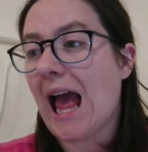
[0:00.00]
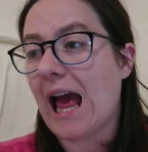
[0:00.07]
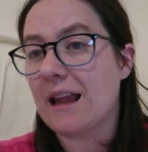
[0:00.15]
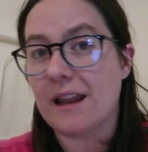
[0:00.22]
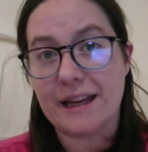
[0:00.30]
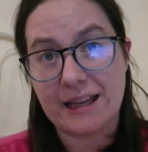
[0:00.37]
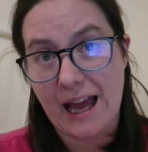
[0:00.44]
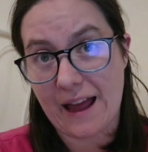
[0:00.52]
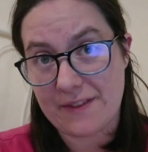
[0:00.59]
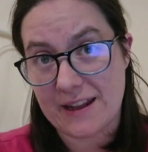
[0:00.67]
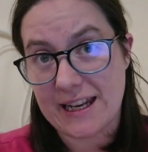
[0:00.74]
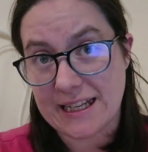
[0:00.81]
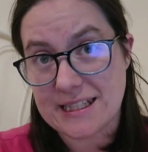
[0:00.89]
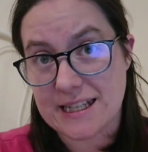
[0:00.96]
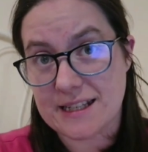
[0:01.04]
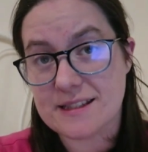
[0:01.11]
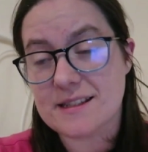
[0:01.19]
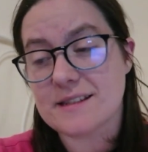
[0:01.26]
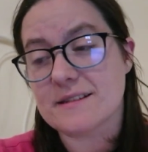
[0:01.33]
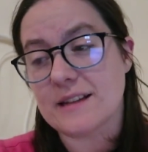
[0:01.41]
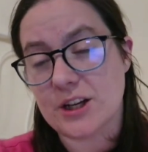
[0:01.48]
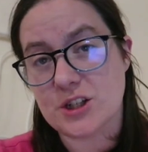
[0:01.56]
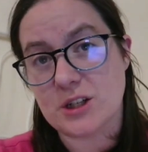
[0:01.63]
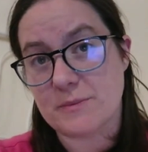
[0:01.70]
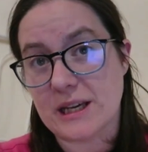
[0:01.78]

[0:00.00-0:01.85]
Like, at the latest, that should